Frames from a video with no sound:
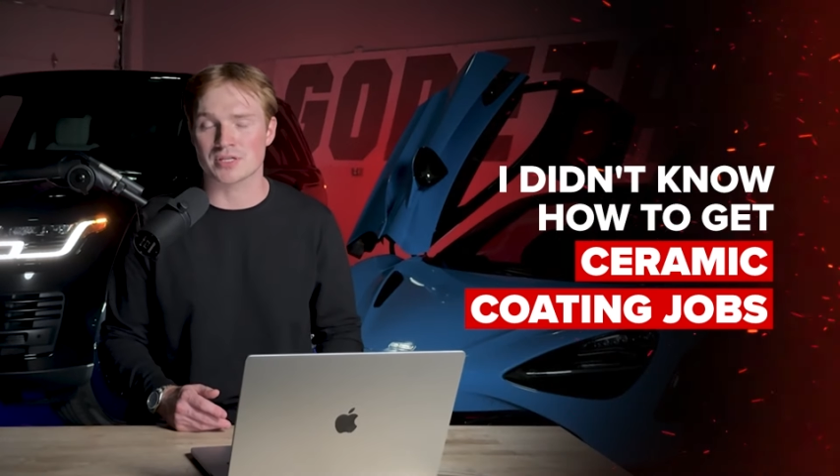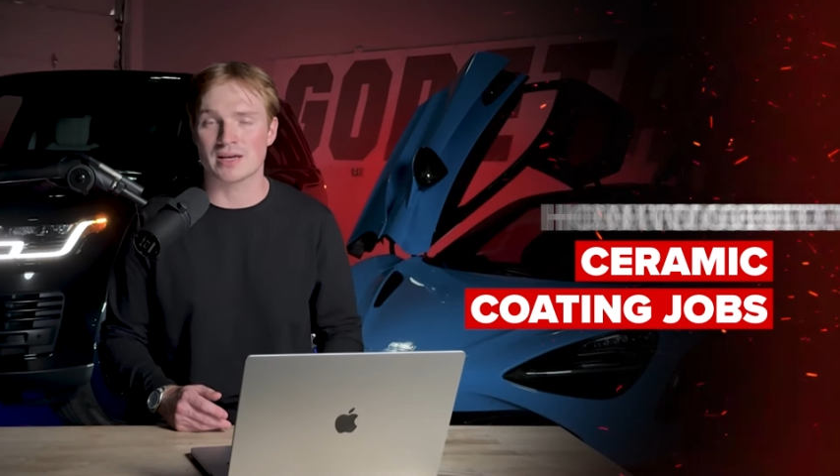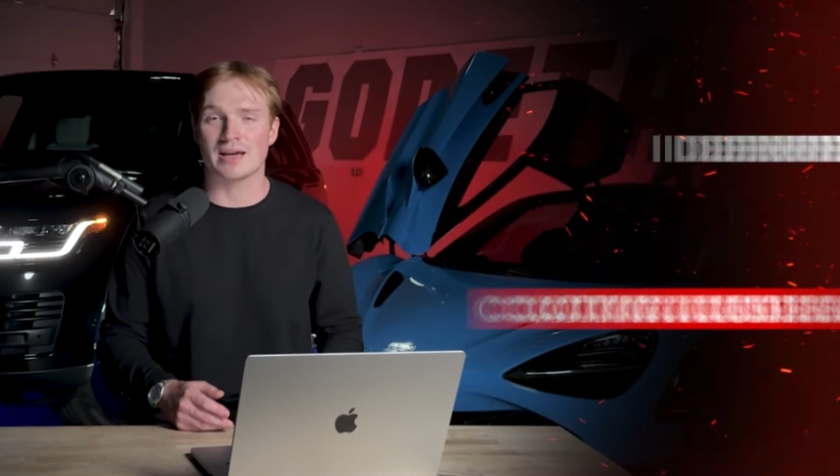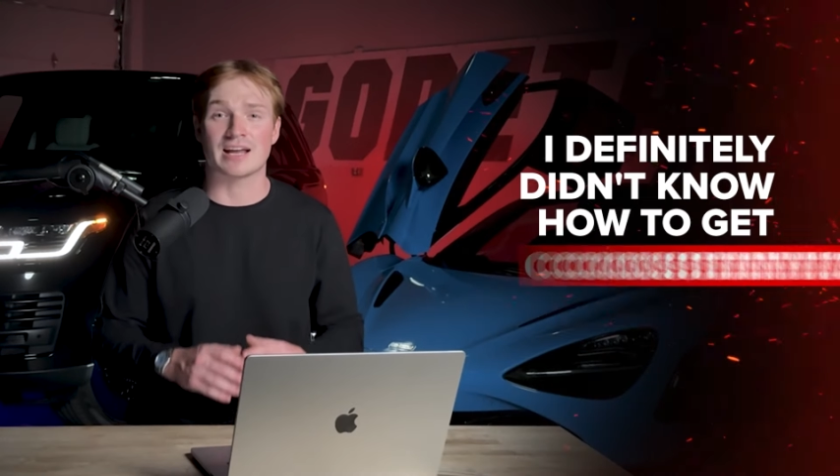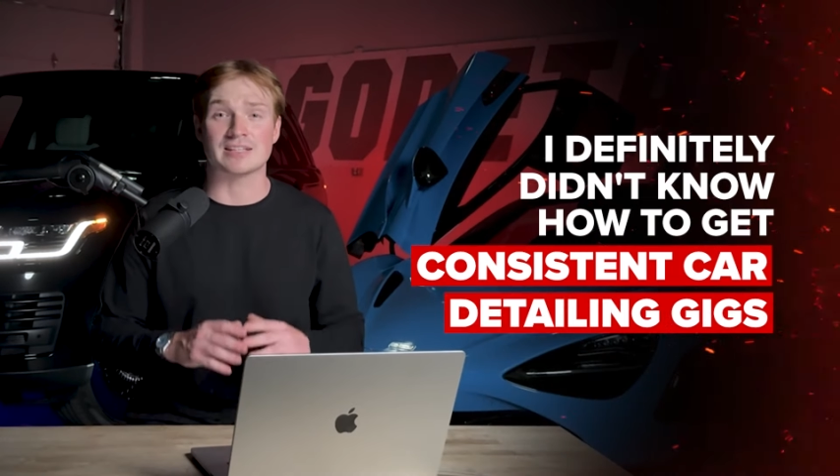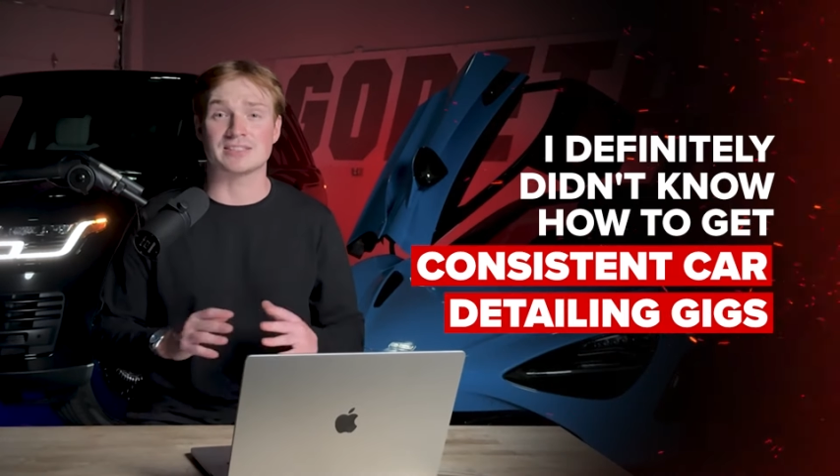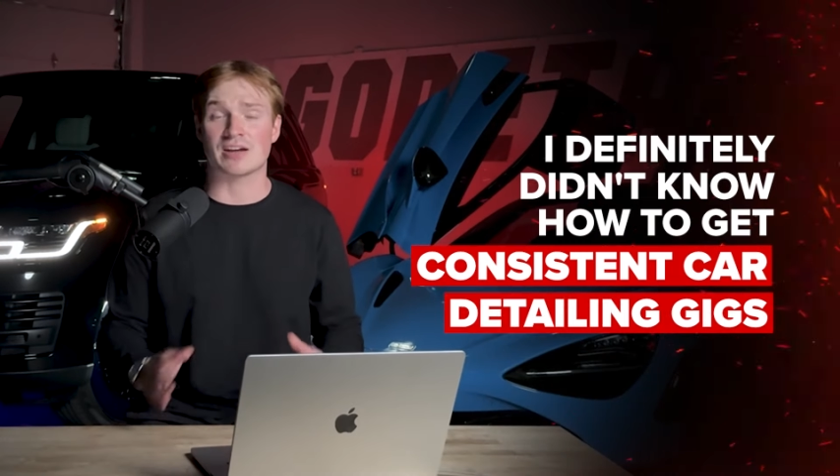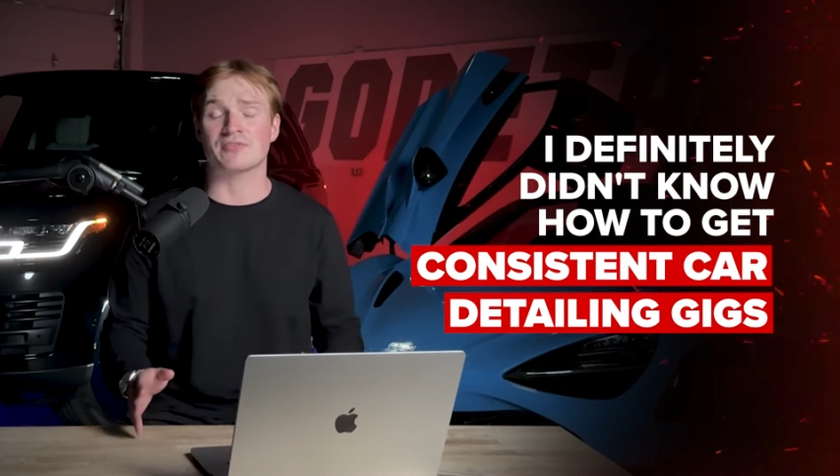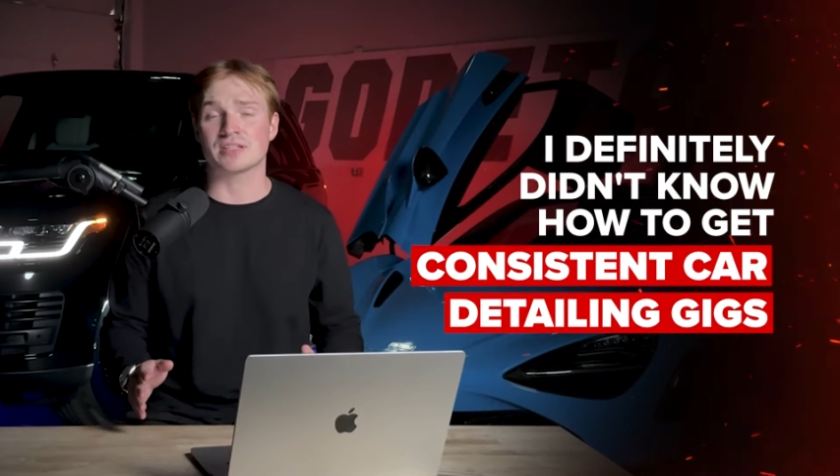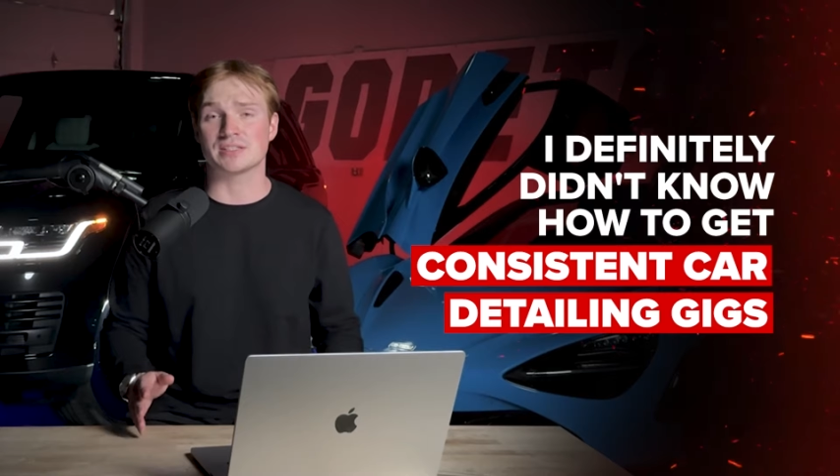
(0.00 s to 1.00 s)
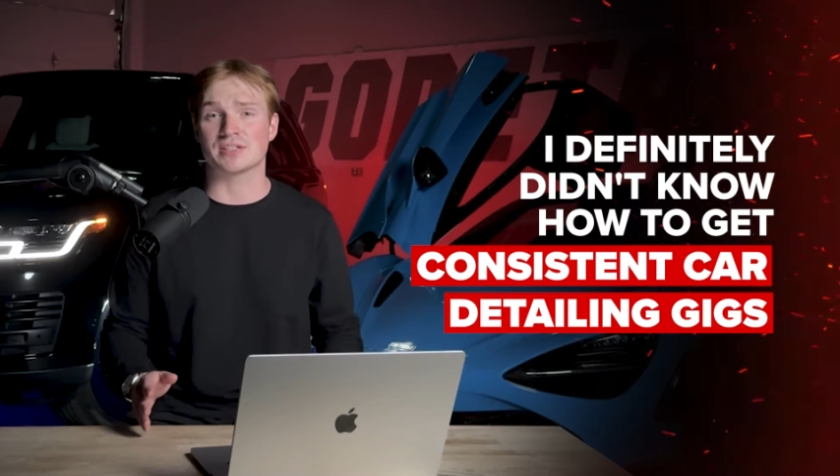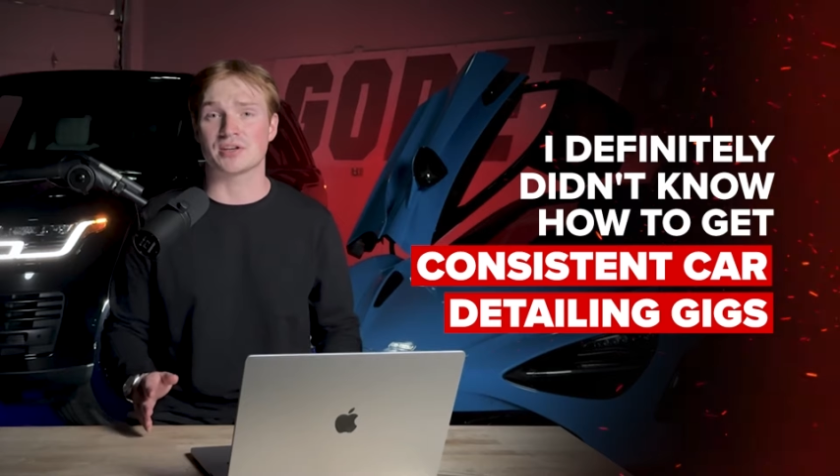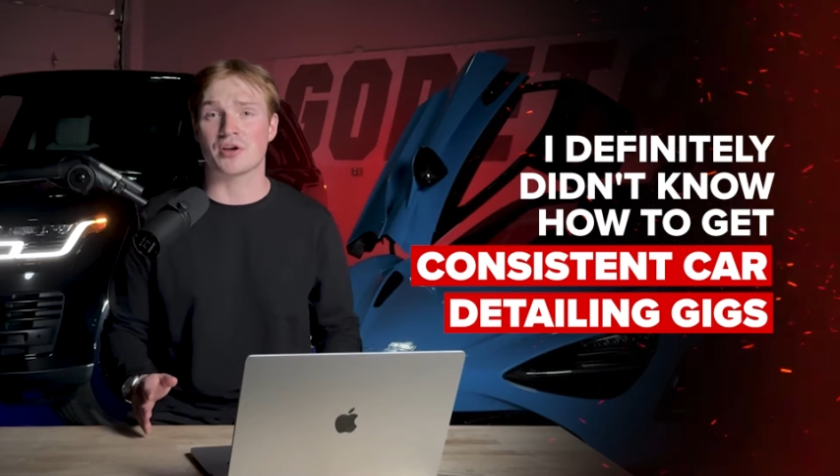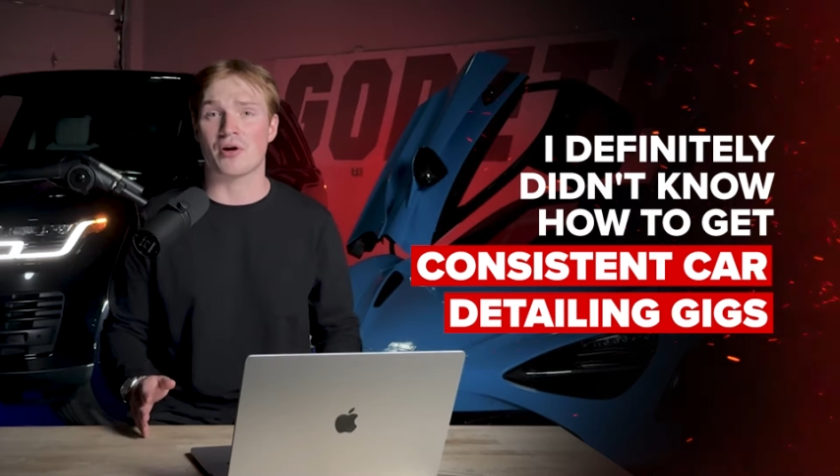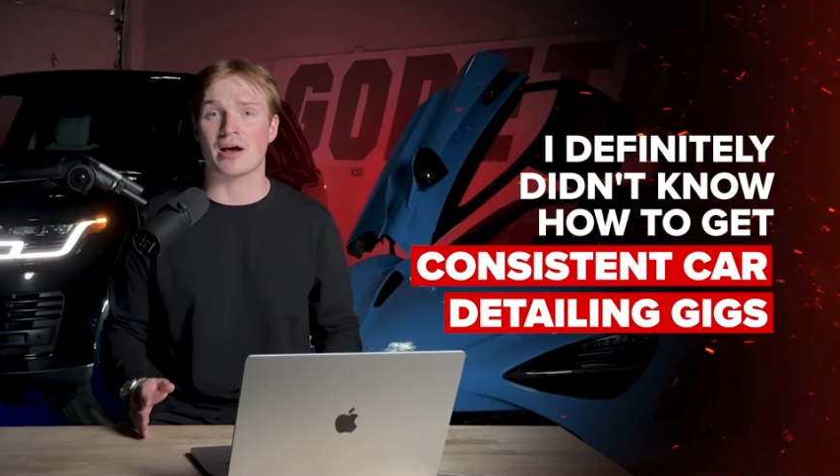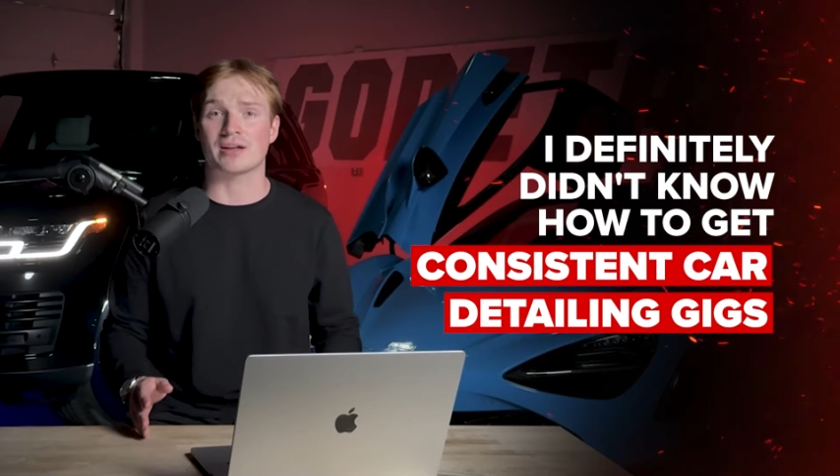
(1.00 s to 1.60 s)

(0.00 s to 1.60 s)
and I definitely didn't know how